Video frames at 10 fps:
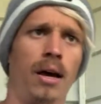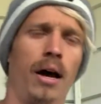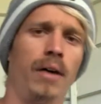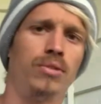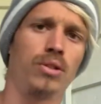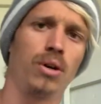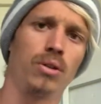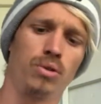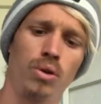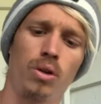I've just gone
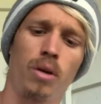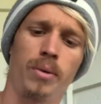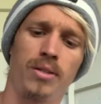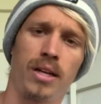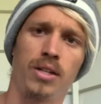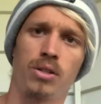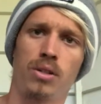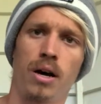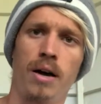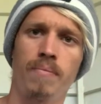2 kilometers each
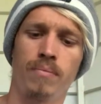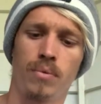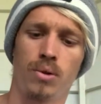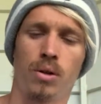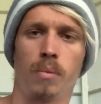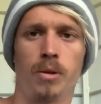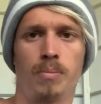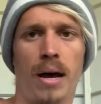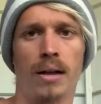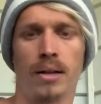time, 2 kilometers
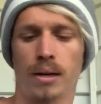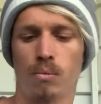back, like